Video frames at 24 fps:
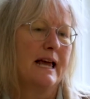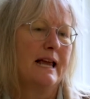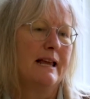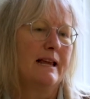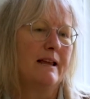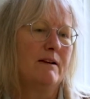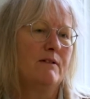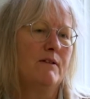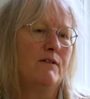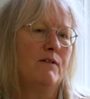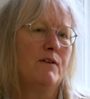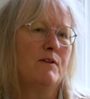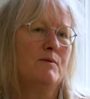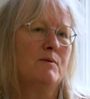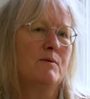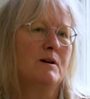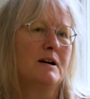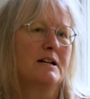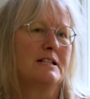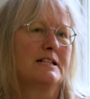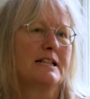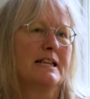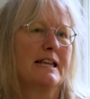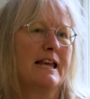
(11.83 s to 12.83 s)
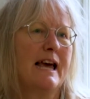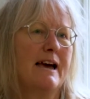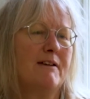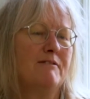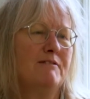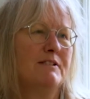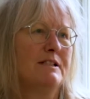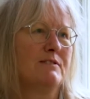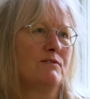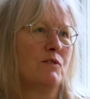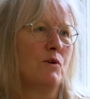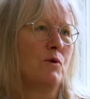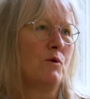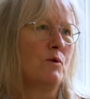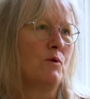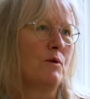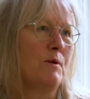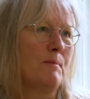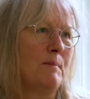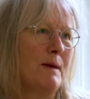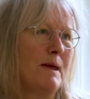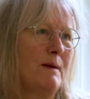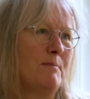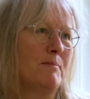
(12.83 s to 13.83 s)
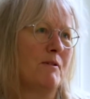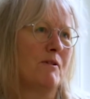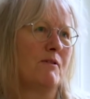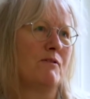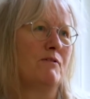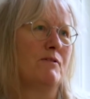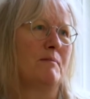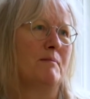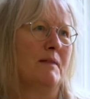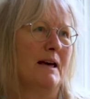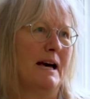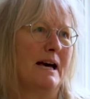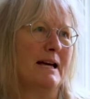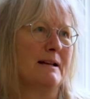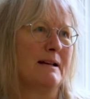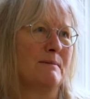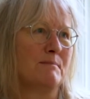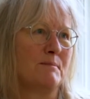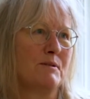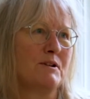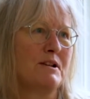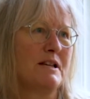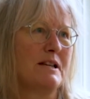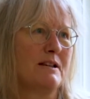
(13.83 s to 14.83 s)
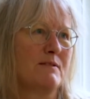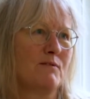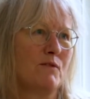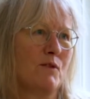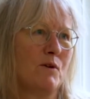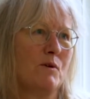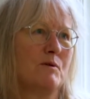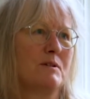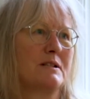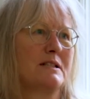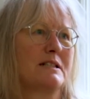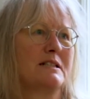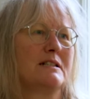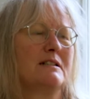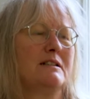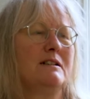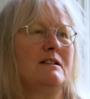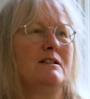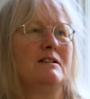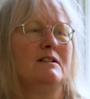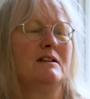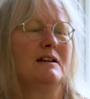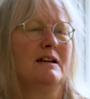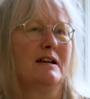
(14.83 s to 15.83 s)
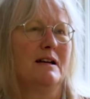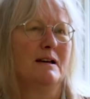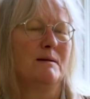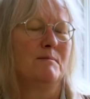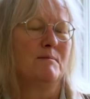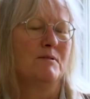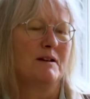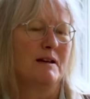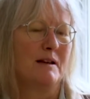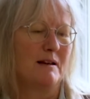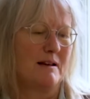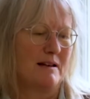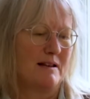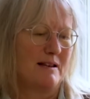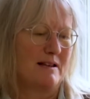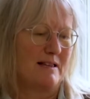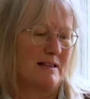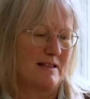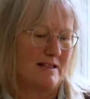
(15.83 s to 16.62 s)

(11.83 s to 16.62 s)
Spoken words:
Now, if you were to get rid of all the people from that and put it